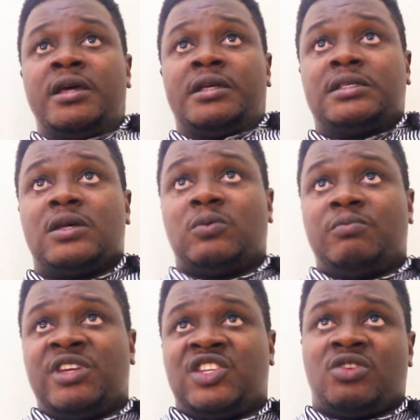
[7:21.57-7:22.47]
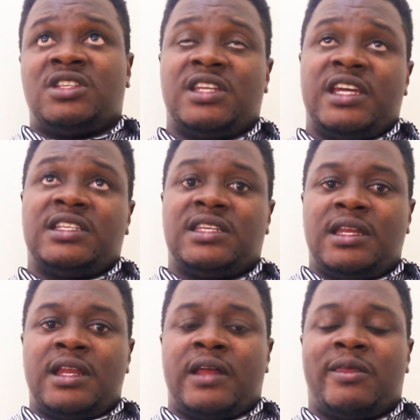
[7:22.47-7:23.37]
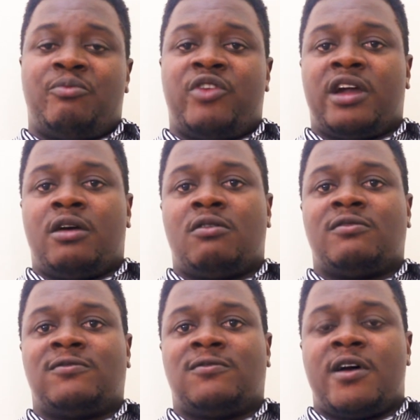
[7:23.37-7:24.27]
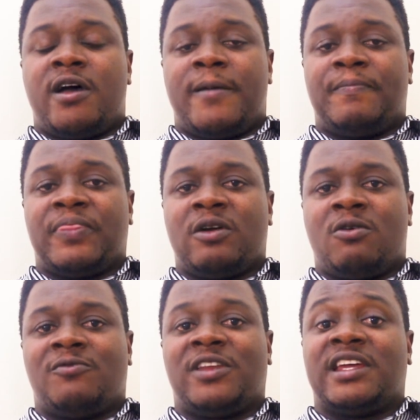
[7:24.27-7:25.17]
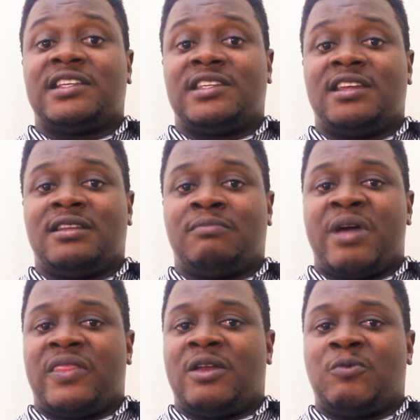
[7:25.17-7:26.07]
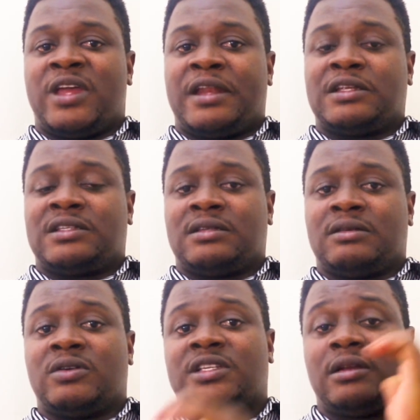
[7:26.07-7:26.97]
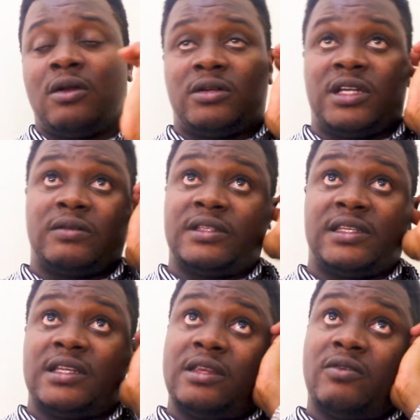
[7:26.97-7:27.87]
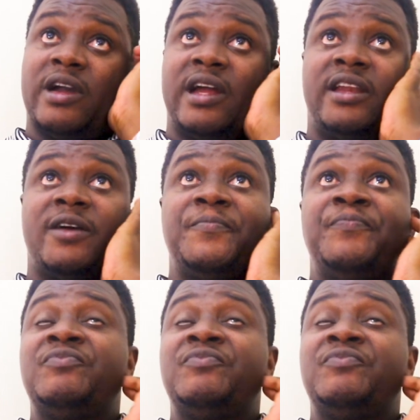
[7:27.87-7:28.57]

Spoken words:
So in 2019, at the break of COVID-19, by then we hadn't gotten lockdowns in Uganda,